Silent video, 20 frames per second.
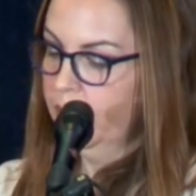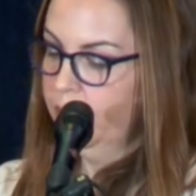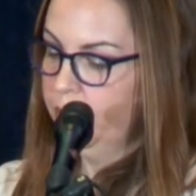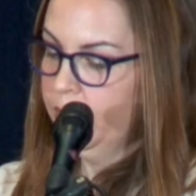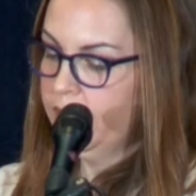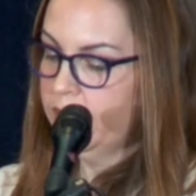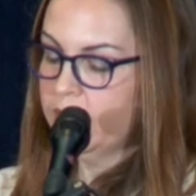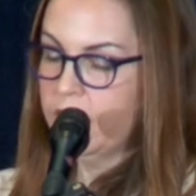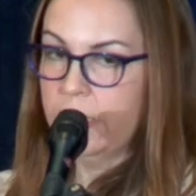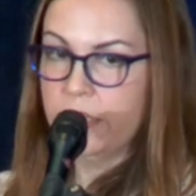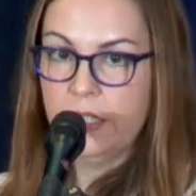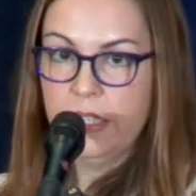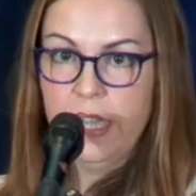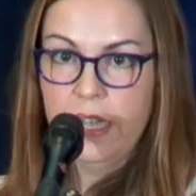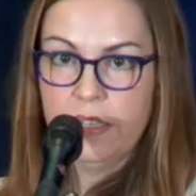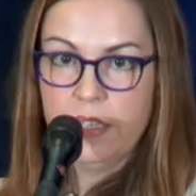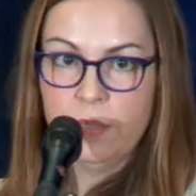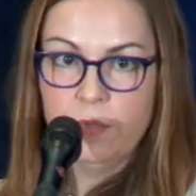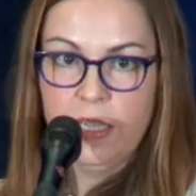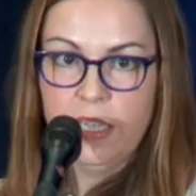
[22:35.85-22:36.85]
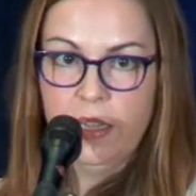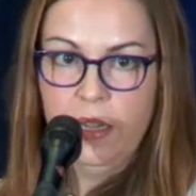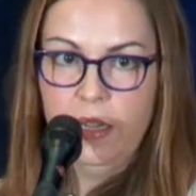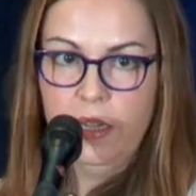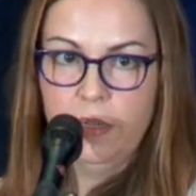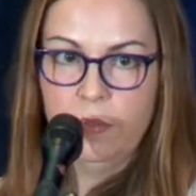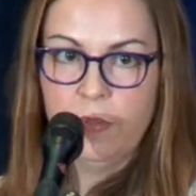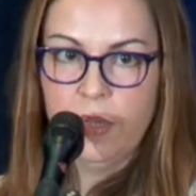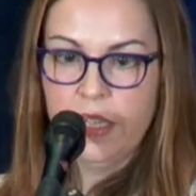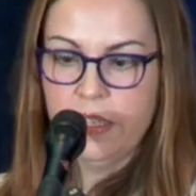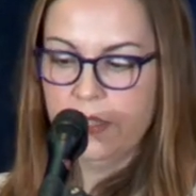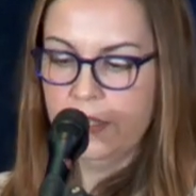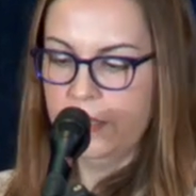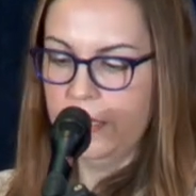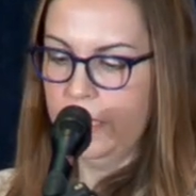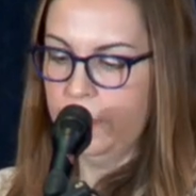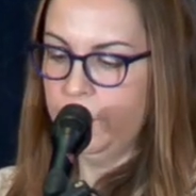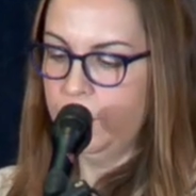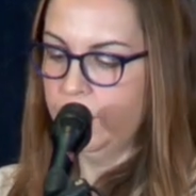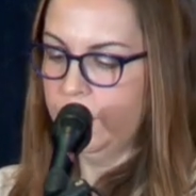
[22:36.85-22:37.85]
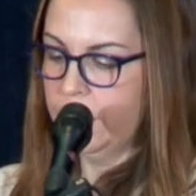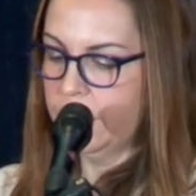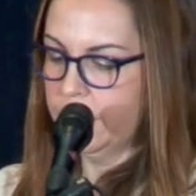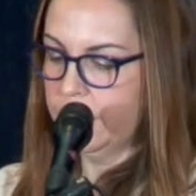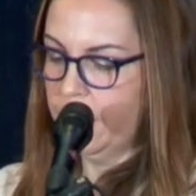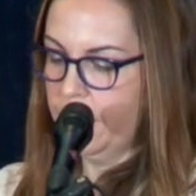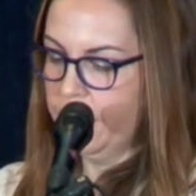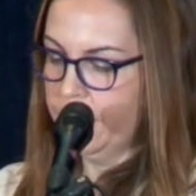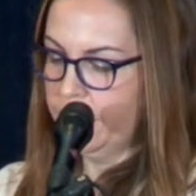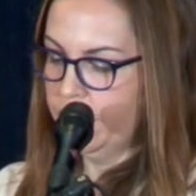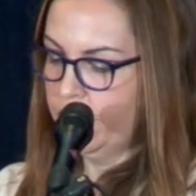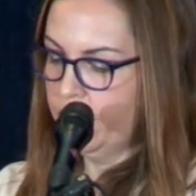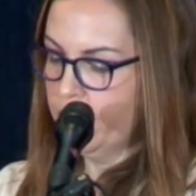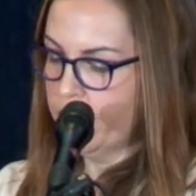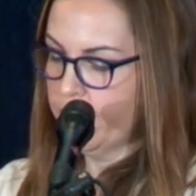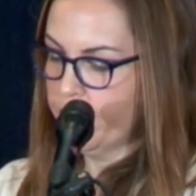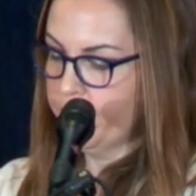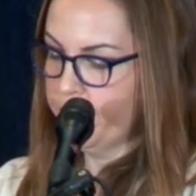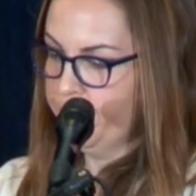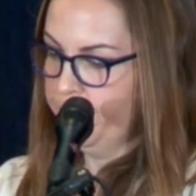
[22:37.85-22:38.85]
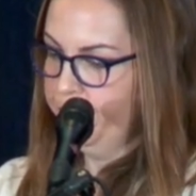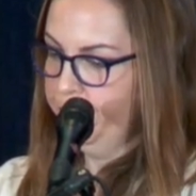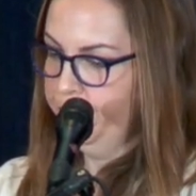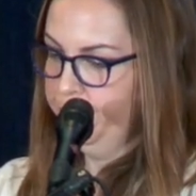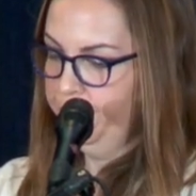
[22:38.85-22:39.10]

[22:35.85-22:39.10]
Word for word: But this has yet to become a stable design norm.